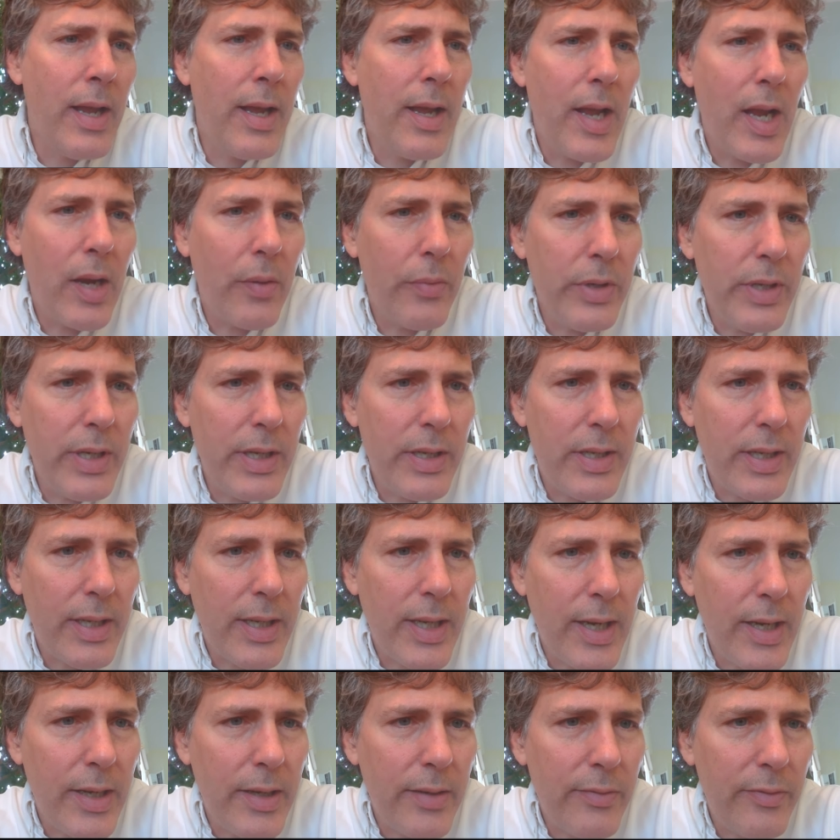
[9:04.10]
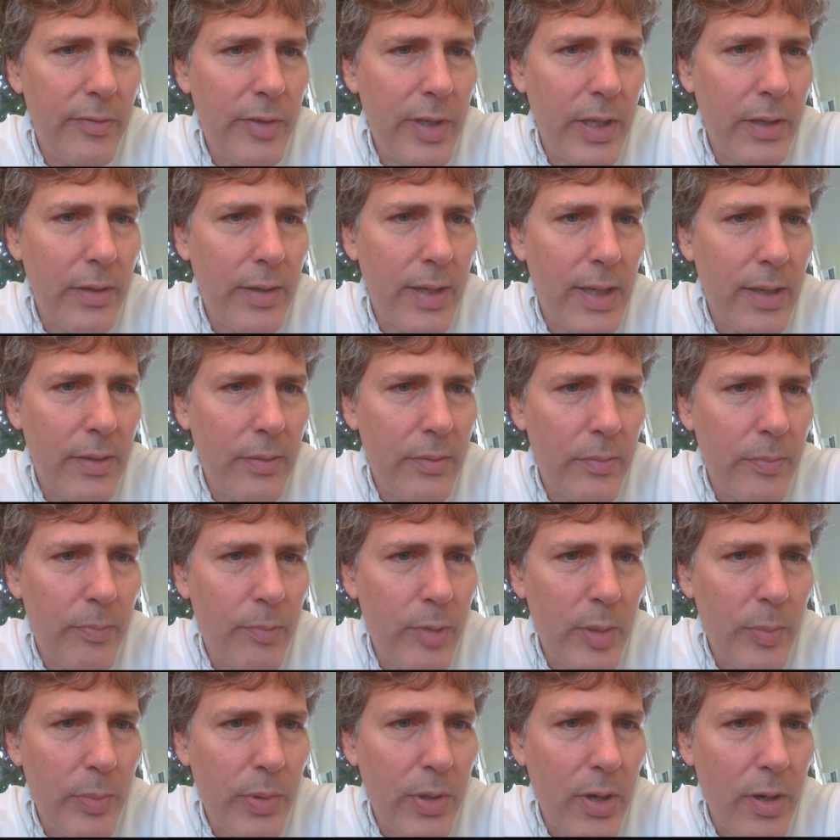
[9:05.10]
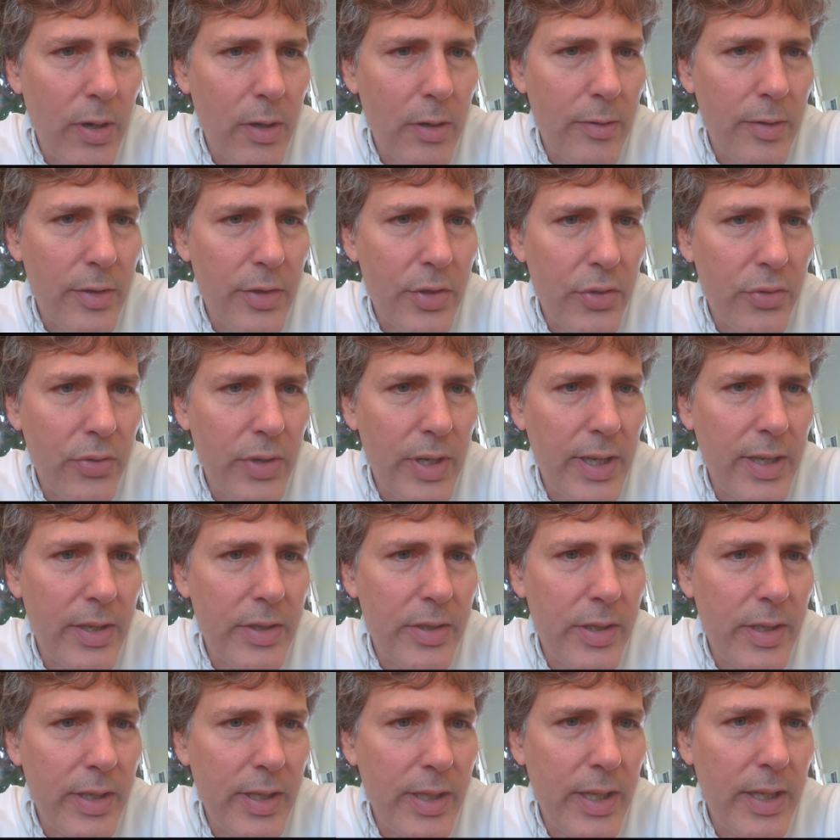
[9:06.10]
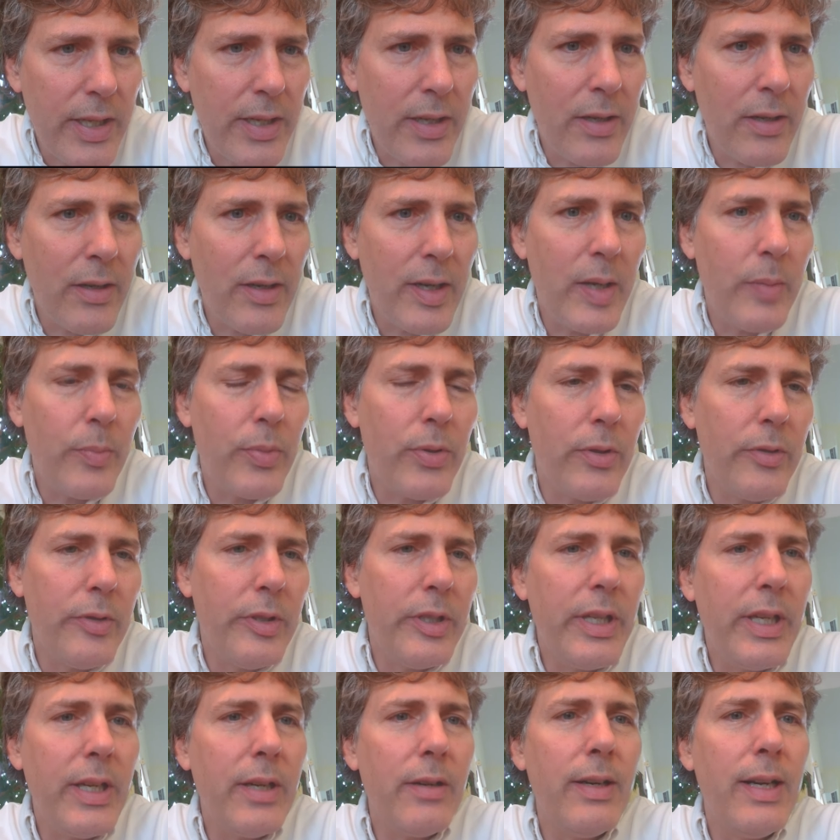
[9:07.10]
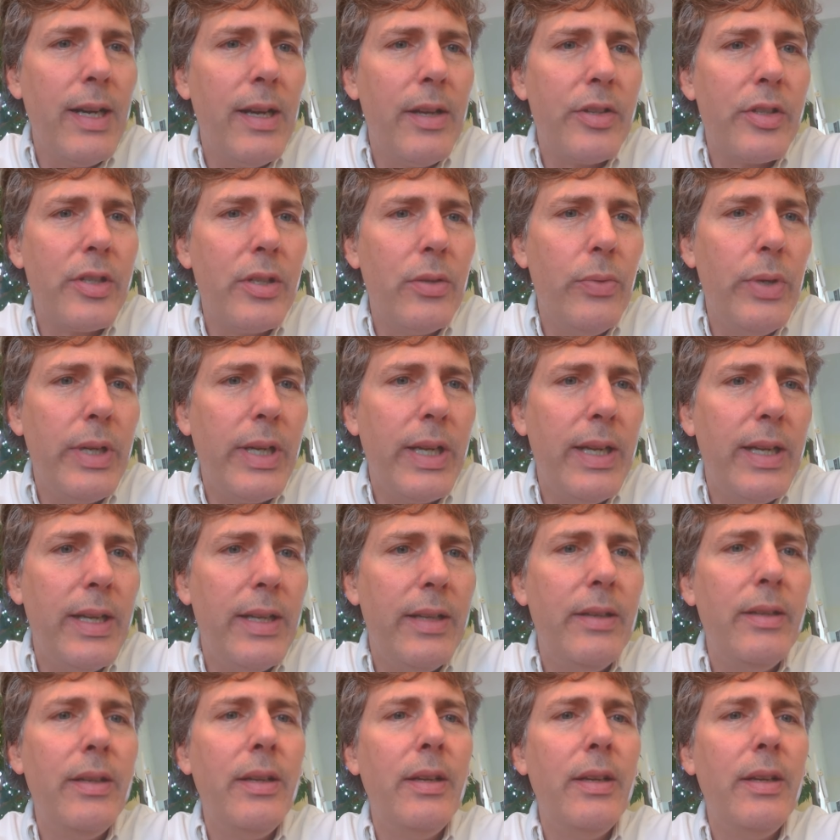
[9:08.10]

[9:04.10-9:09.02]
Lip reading: and we need to kind of figure out what part of the string is the year and pull the year out so we can